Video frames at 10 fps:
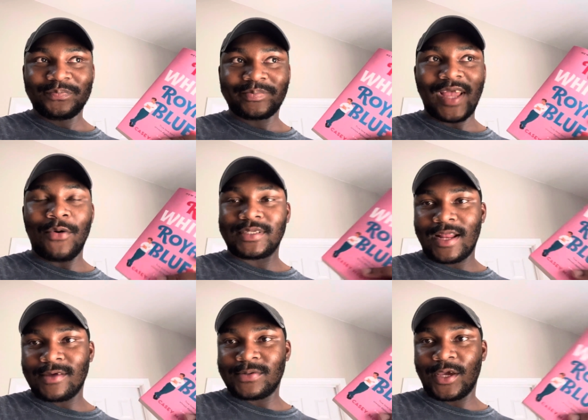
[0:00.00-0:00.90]
I was
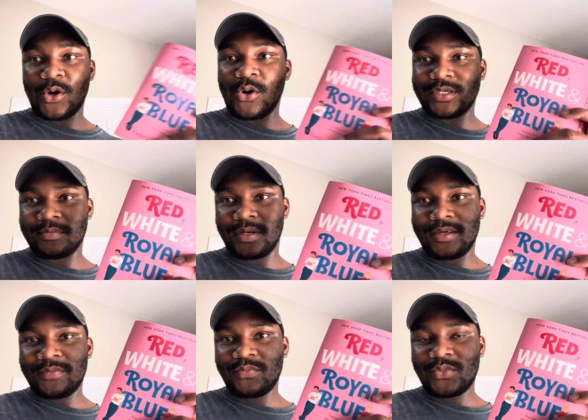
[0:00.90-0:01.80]
laughing audibly.
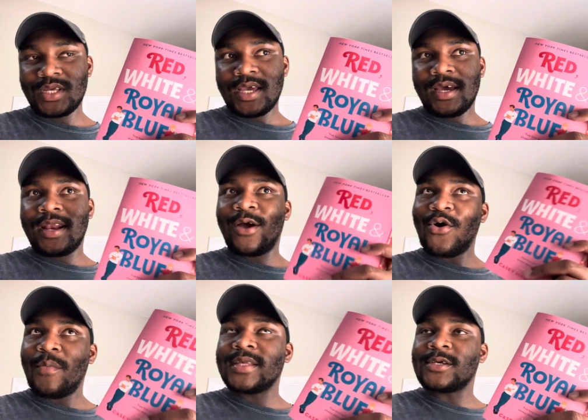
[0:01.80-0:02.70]
And I
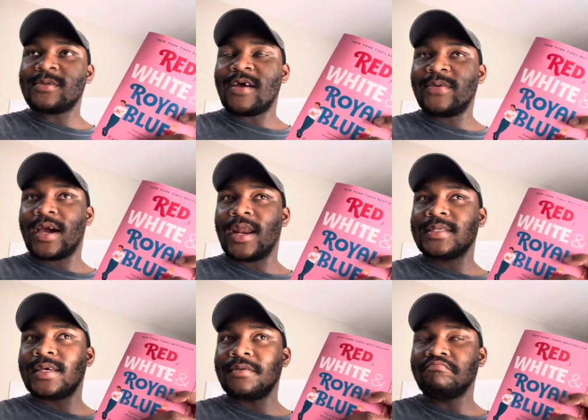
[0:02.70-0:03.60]
caught myself laughing and I
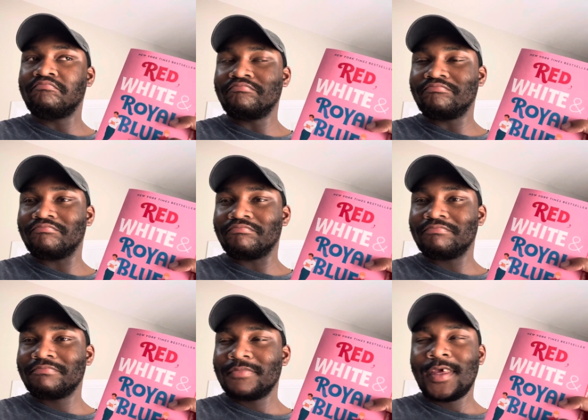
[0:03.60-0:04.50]
said,
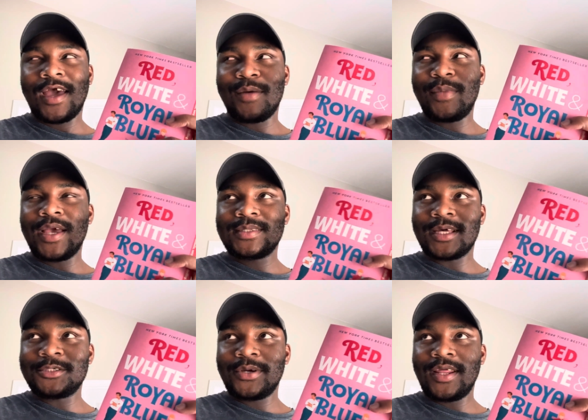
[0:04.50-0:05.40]
am I
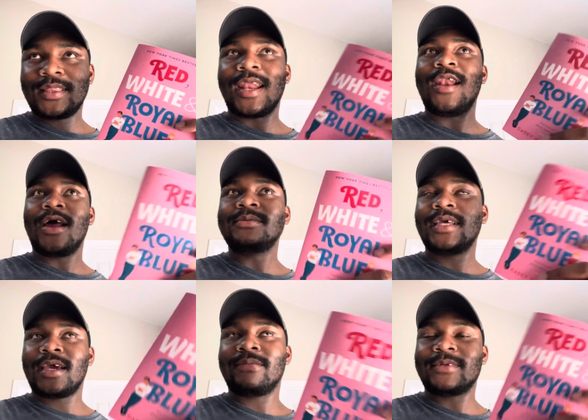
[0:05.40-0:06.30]
exaggerating? Then I laughed
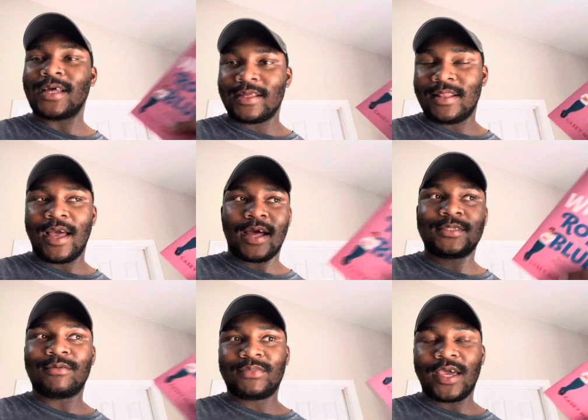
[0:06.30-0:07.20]
again at
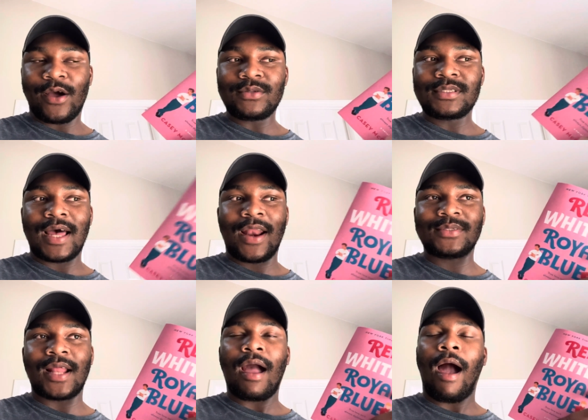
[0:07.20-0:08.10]
something else and I was
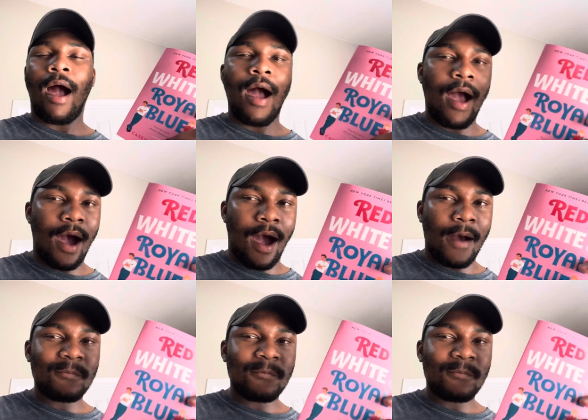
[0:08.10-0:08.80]
like, aha,